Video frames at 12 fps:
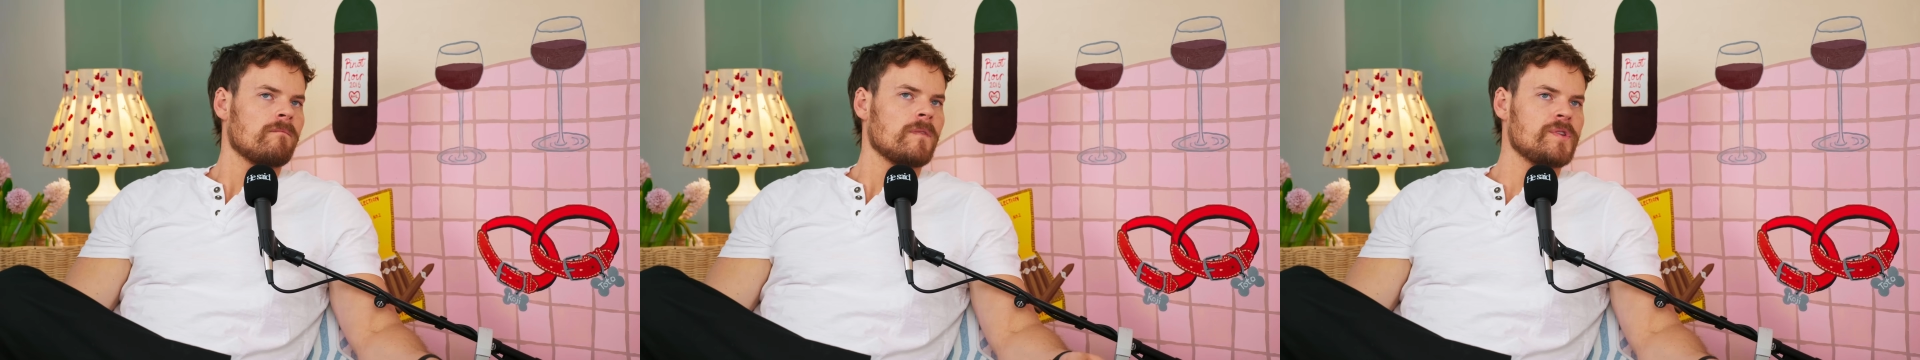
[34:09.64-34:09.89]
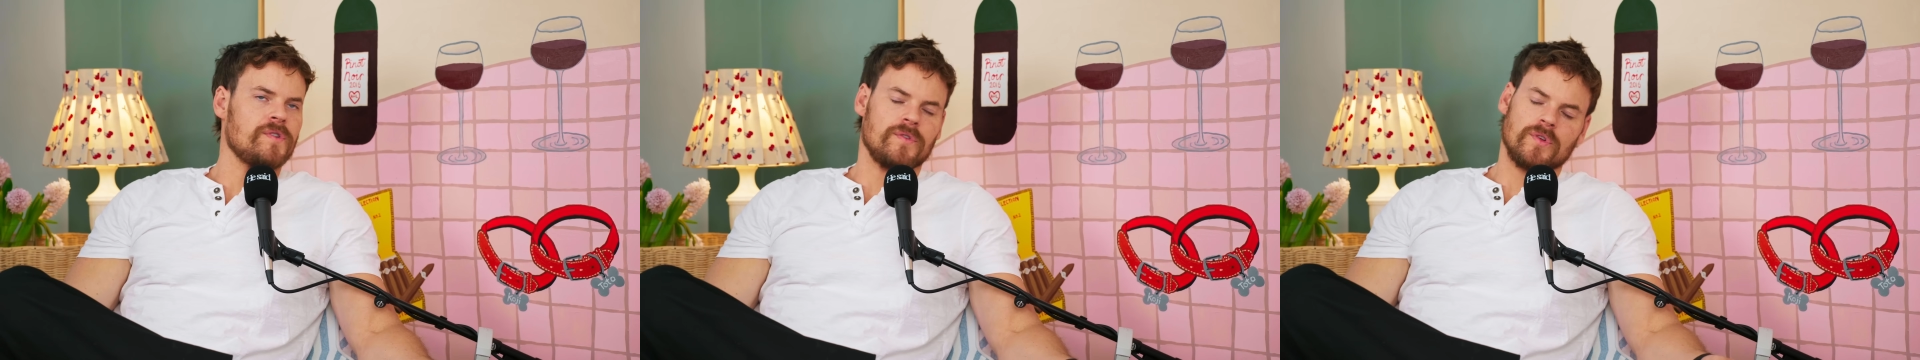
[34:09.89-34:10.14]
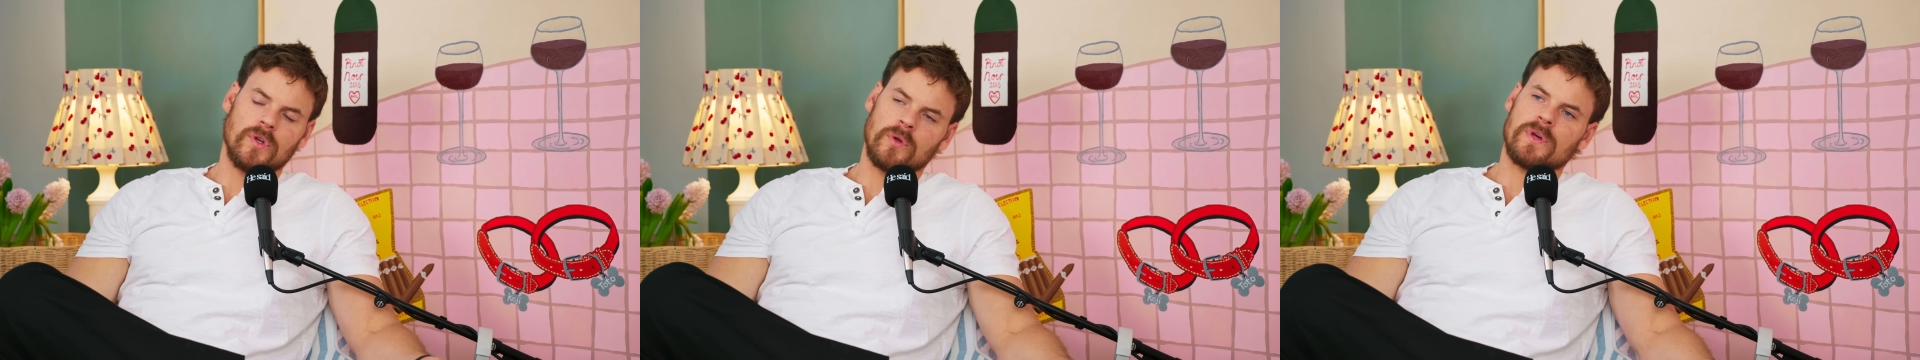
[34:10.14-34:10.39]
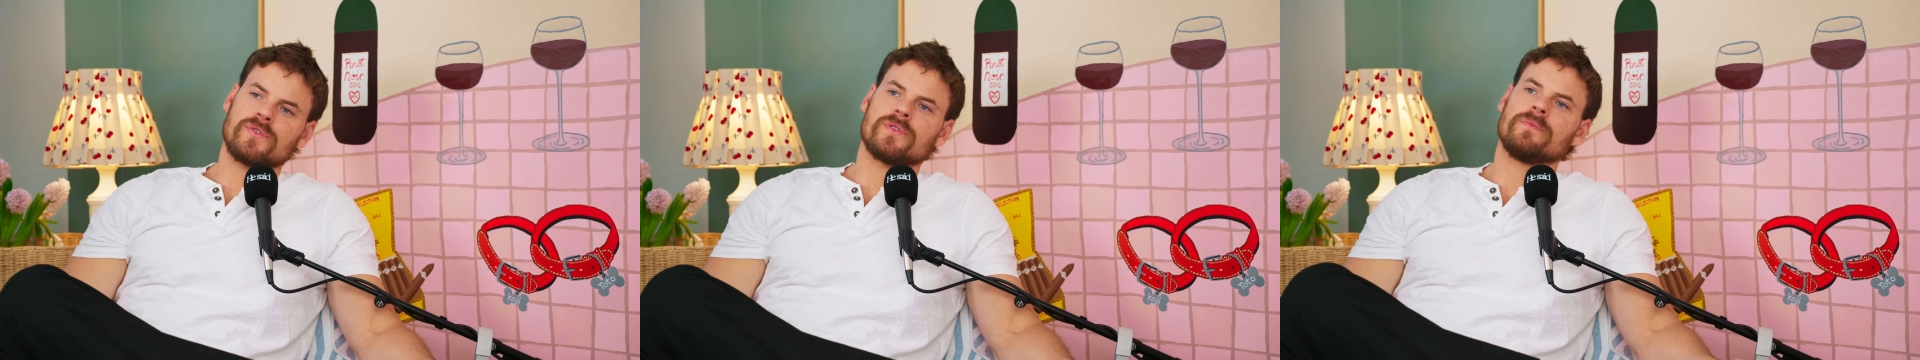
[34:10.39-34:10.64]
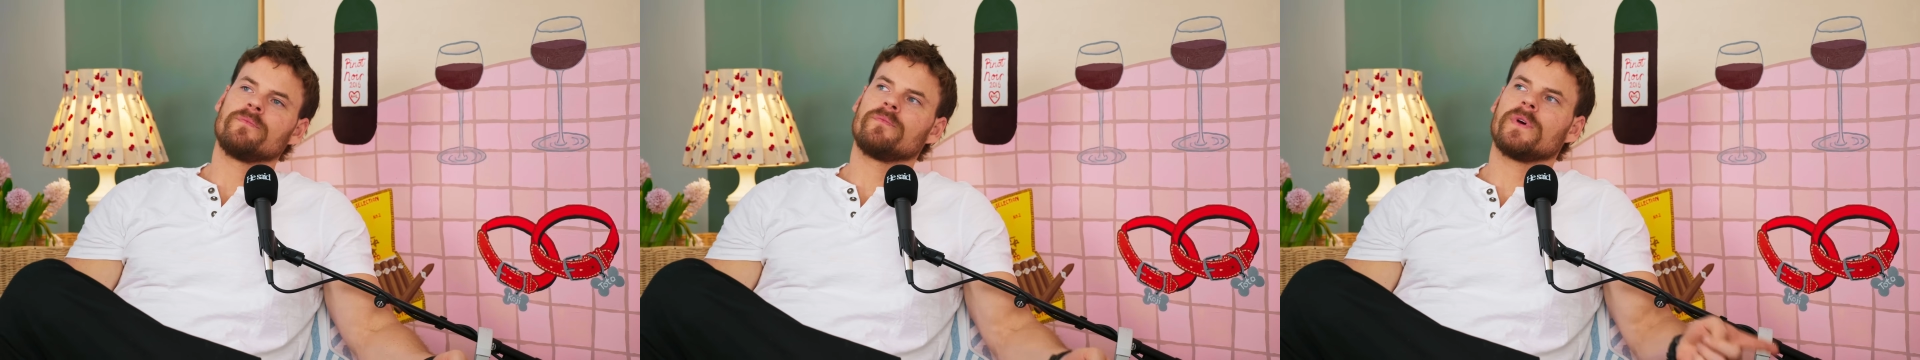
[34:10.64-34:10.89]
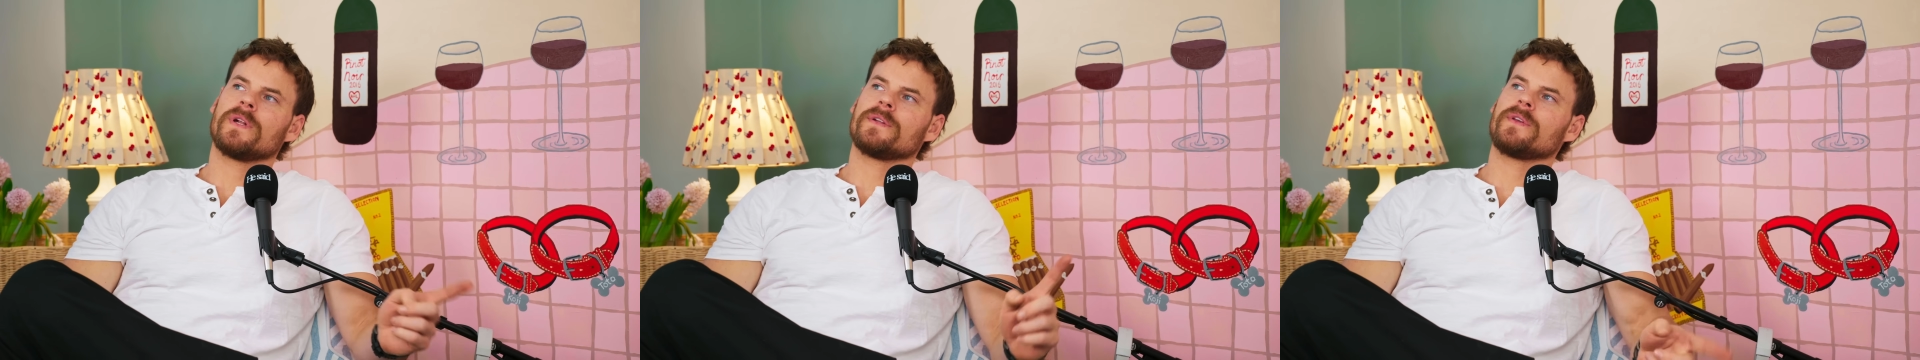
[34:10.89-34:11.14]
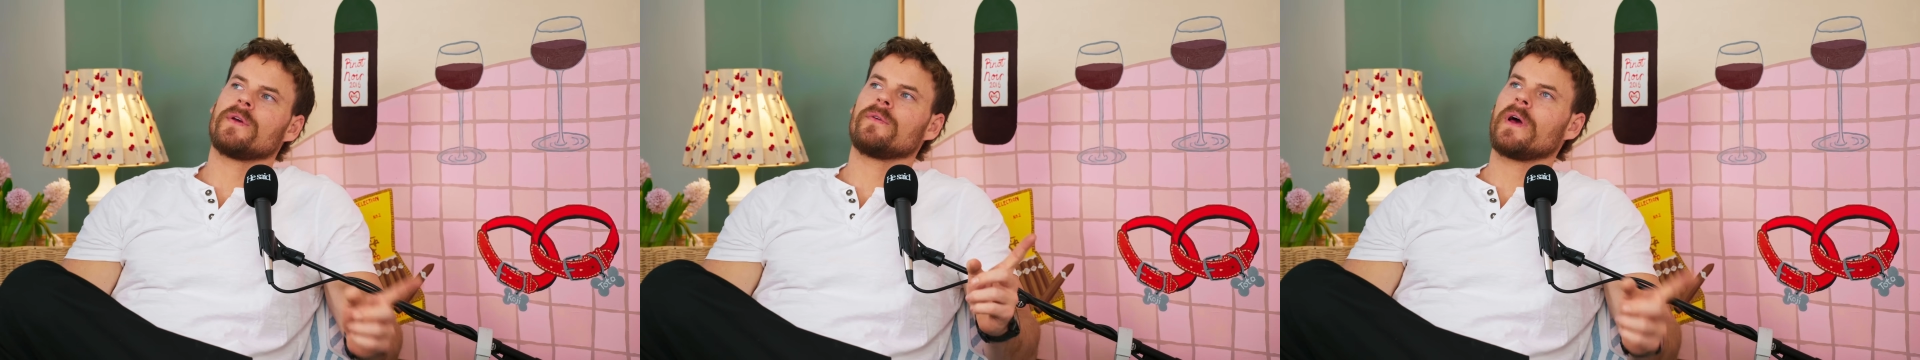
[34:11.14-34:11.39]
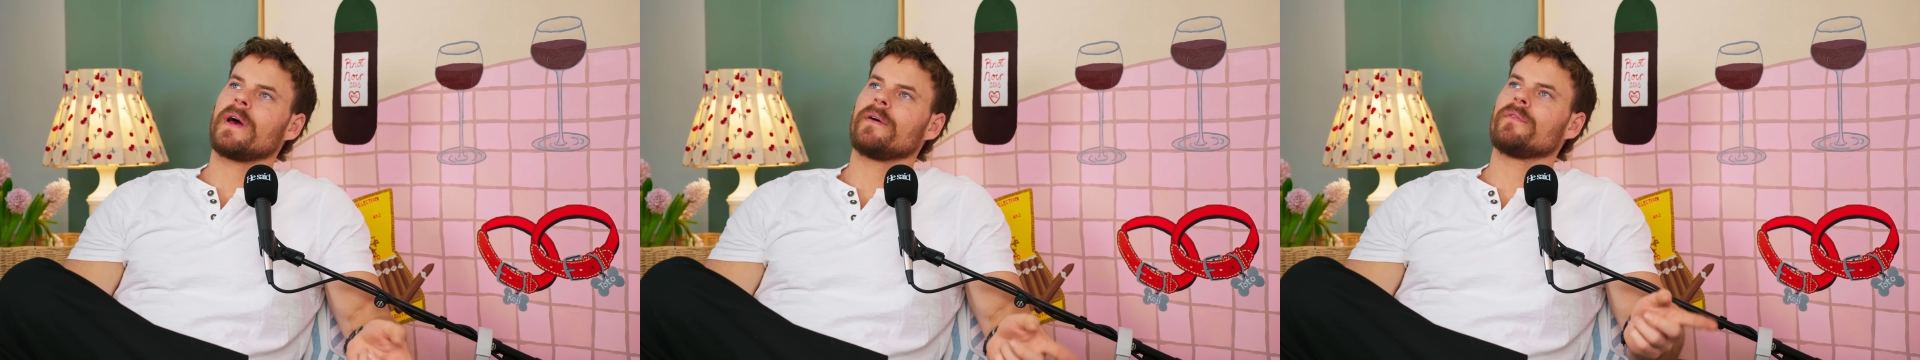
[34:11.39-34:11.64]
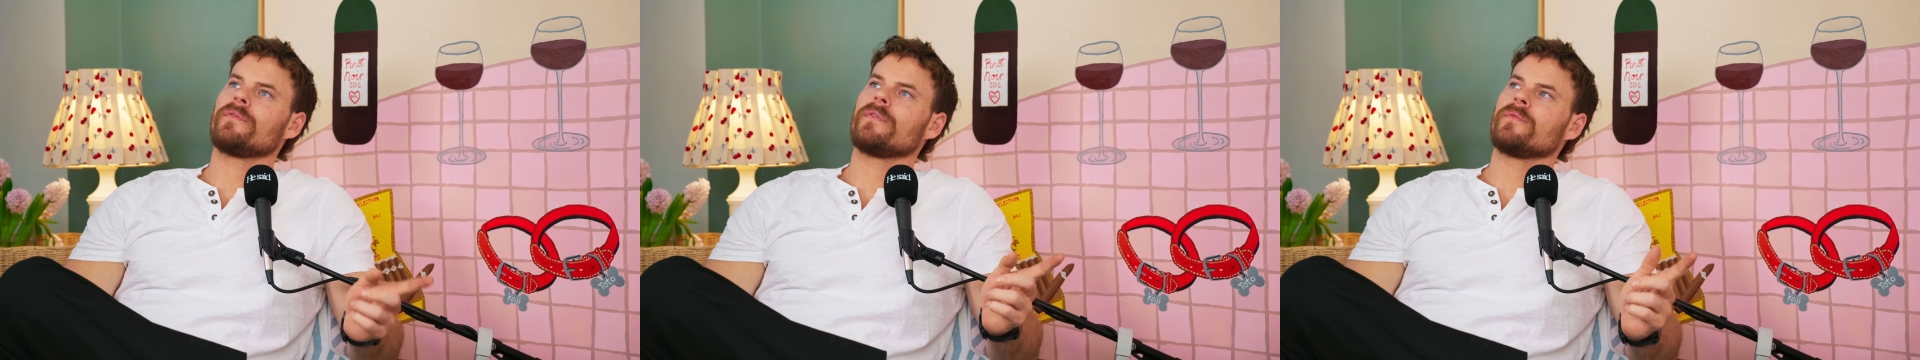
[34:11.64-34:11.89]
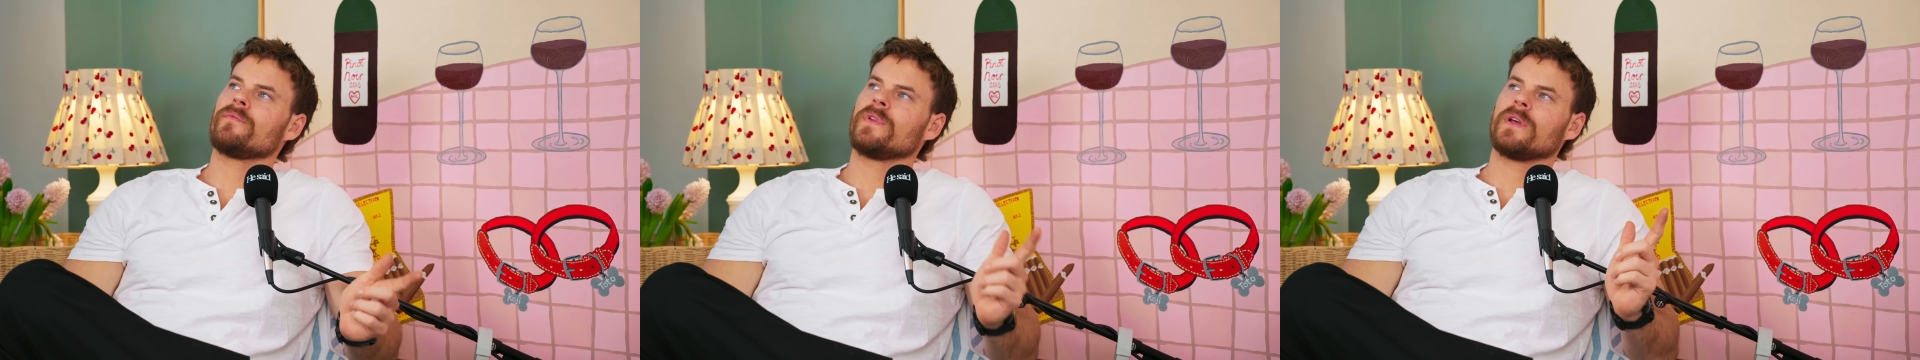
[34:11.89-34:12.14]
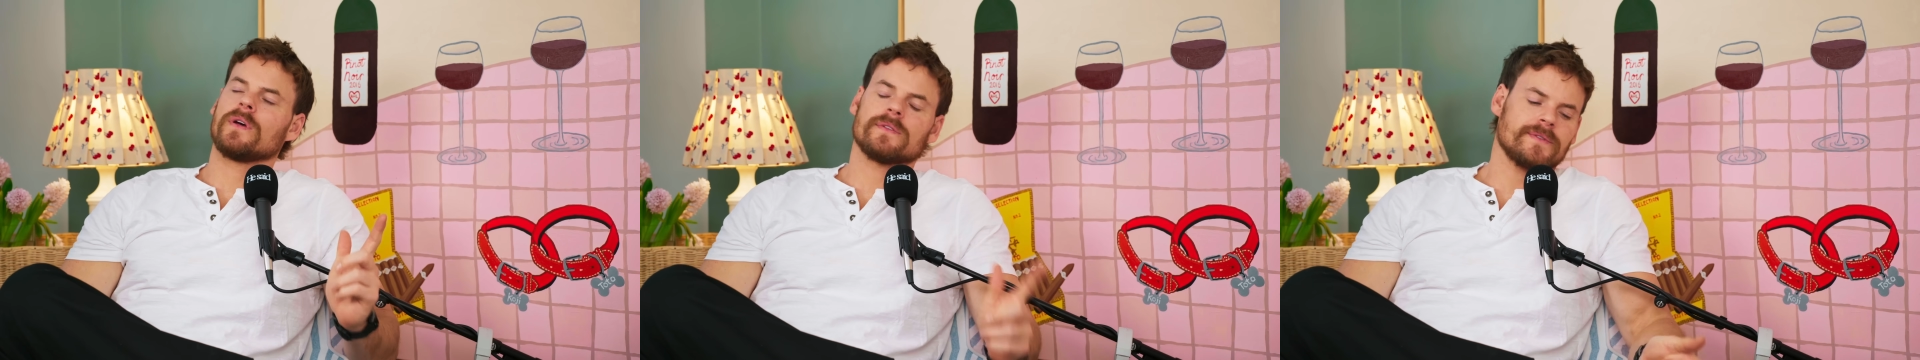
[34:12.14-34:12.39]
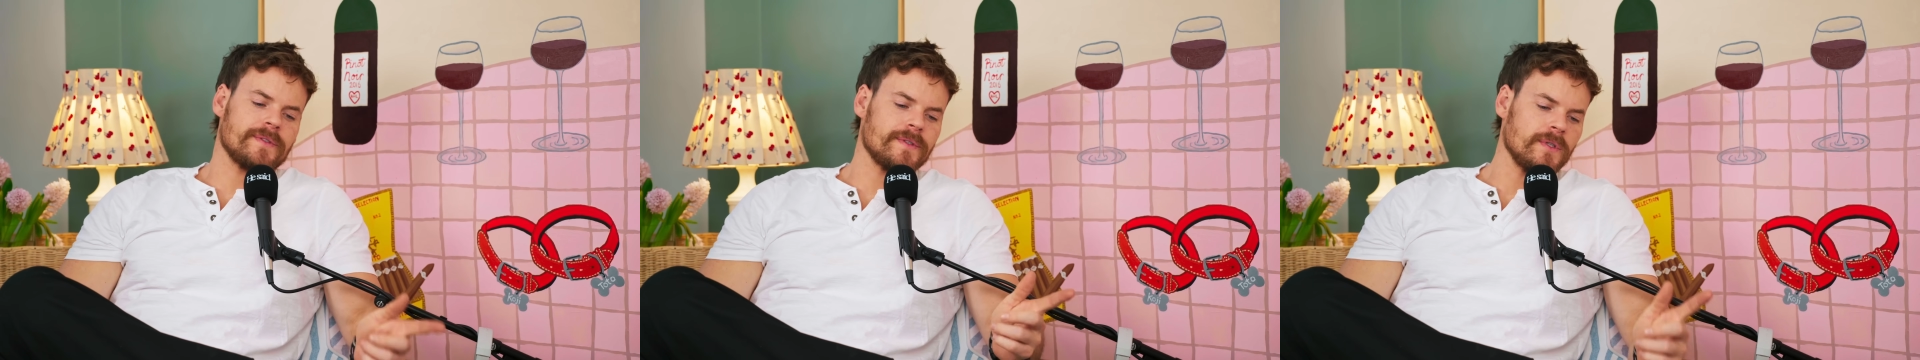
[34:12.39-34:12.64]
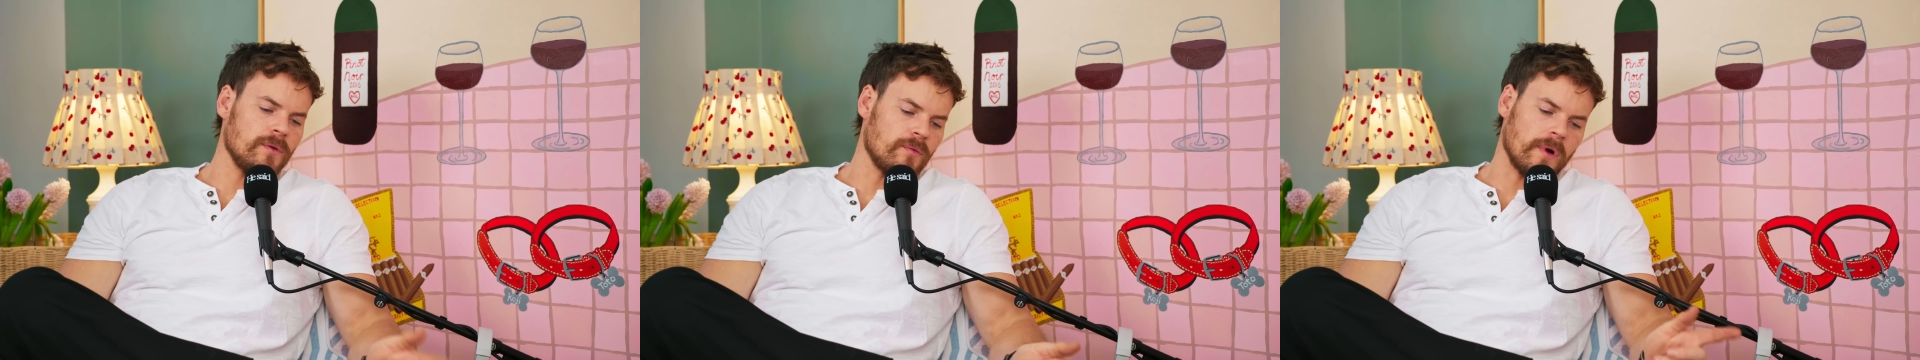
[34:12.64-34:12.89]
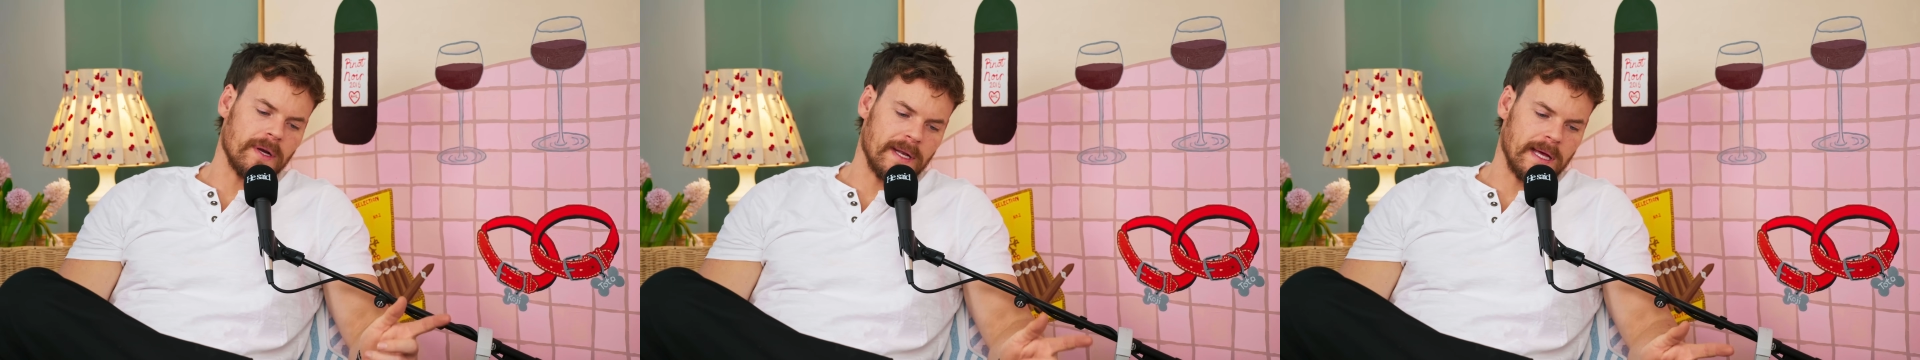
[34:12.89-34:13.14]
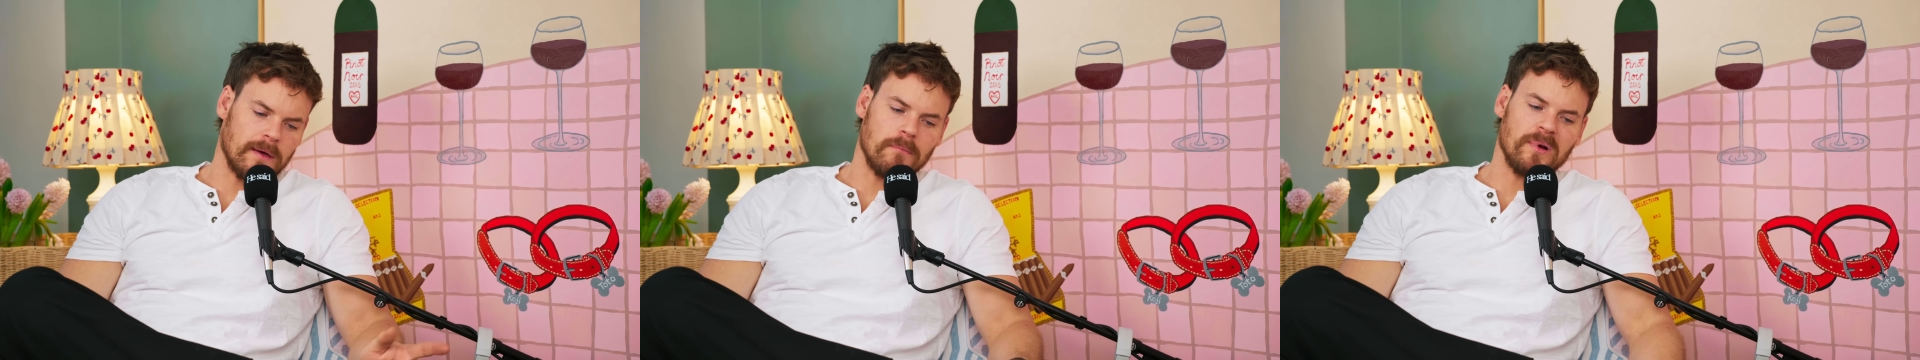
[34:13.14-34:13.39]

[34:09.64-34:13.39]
Because it's a good question, and I don't have the answer right now,